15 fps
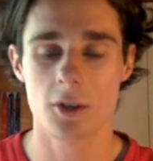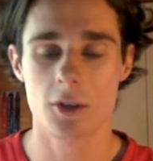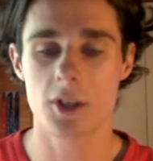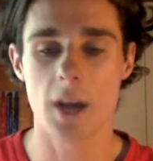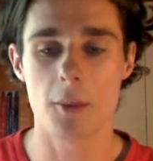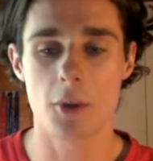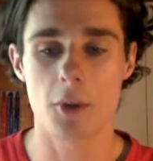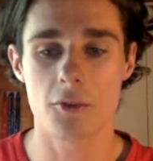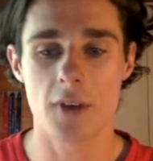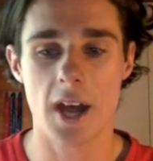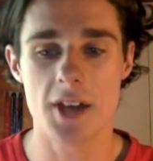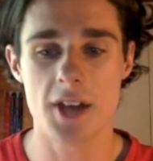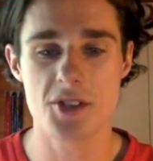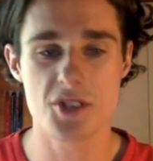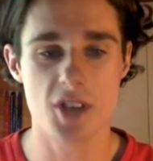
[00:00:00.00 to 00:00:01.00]
We're coming off an
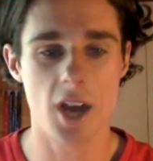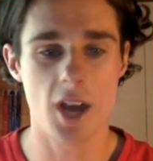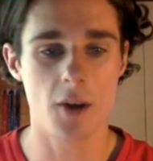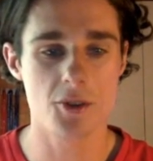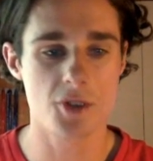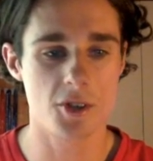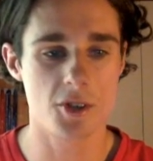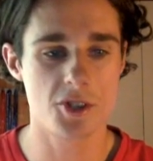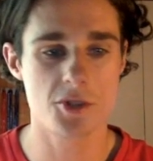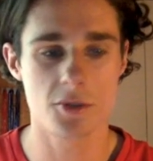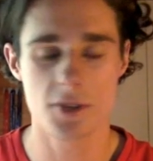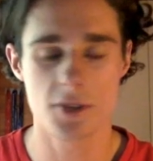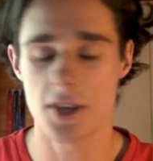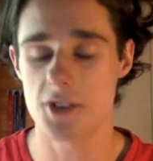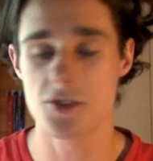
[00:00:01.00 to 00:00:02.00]
ACL, so
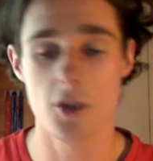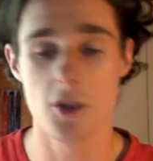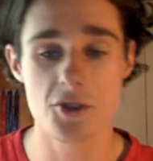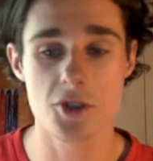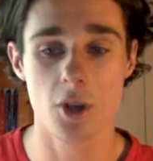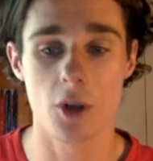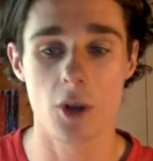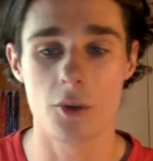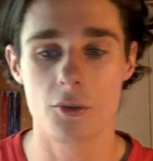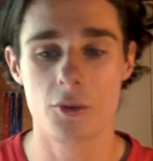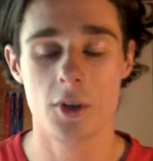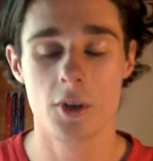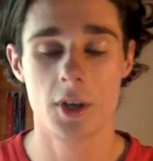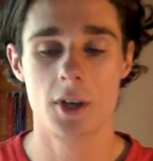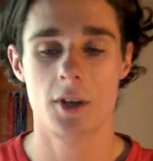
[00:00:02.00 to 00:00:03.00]
he's lost a lot
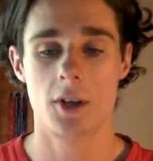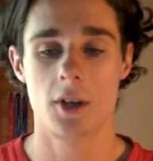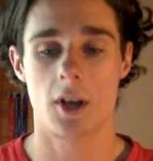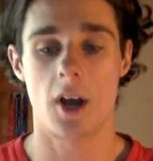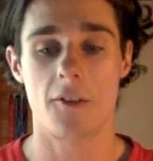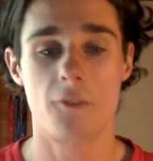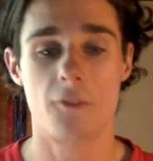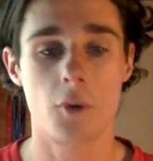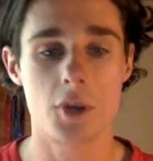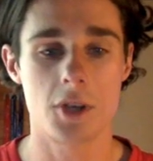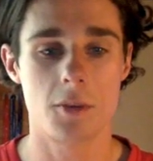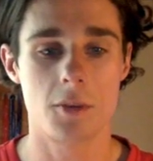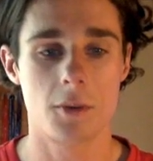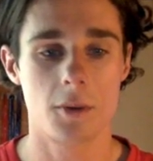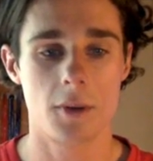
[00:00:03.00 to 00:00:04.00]
of
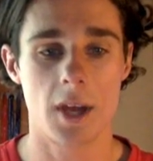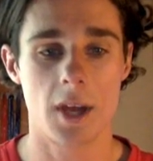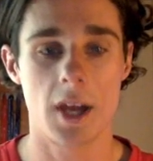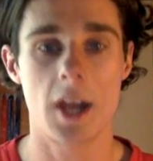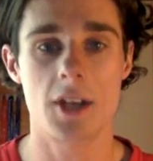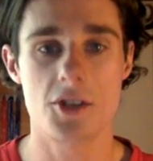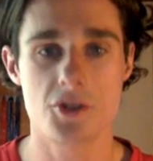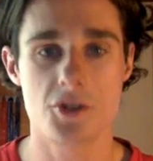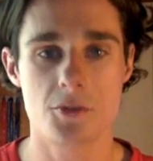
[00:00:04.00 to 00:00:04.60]
footy, and he's